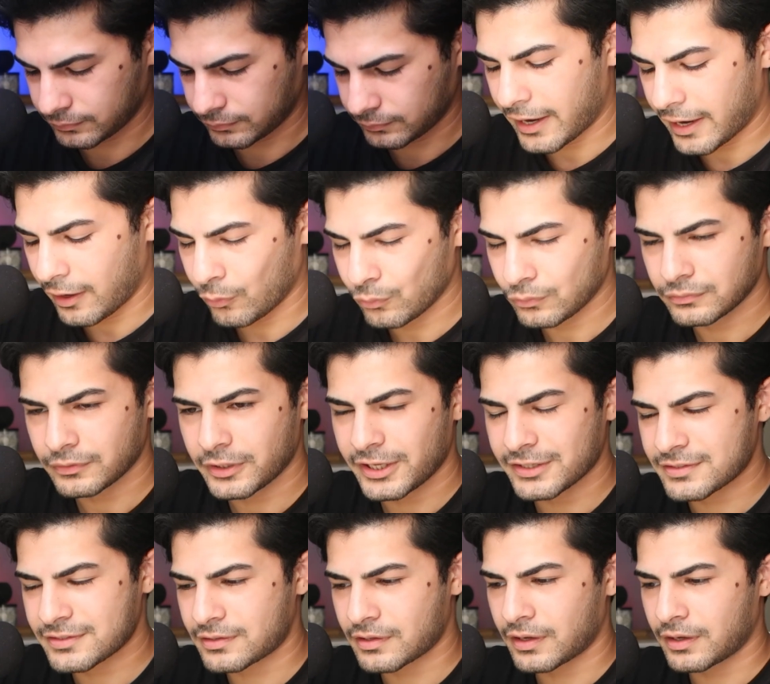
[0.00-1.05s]
Now
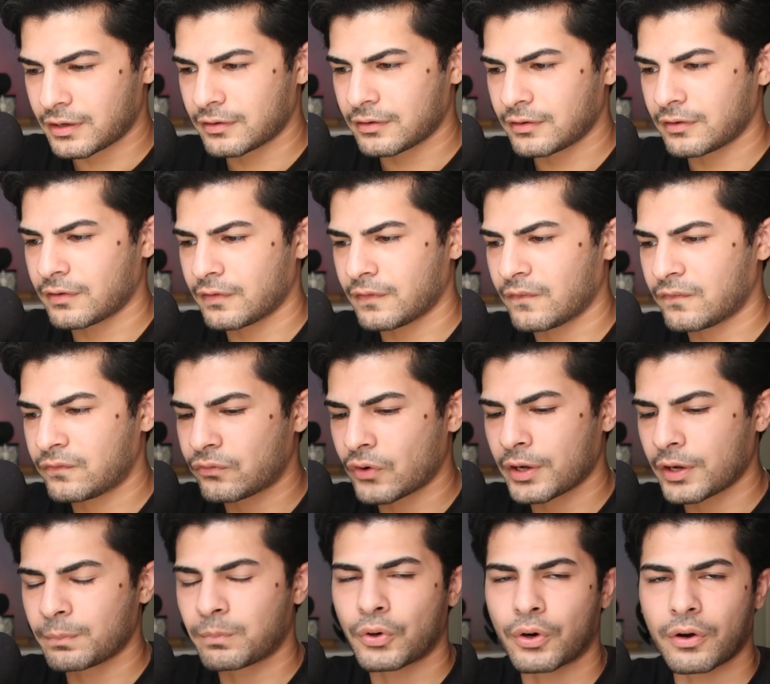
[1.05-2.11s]
is the
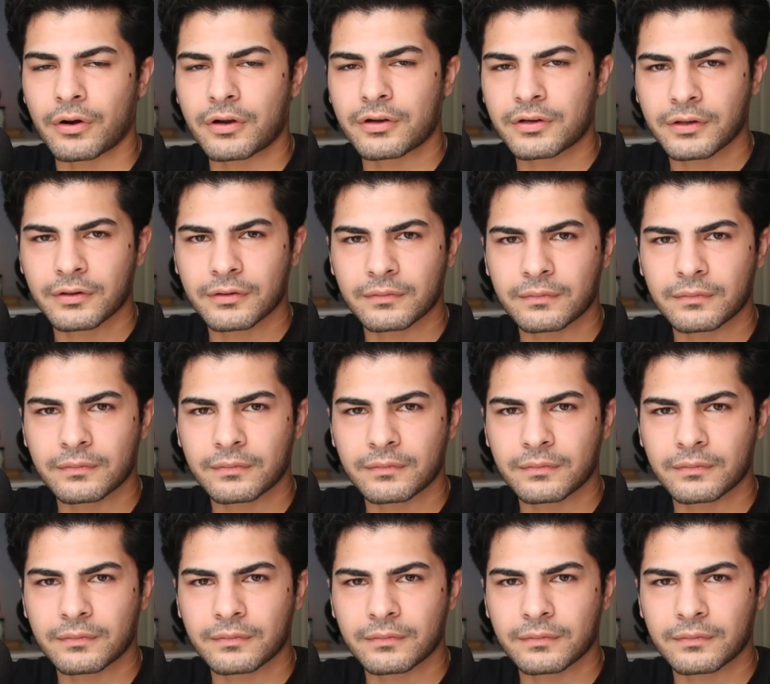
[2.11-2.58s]
fun part.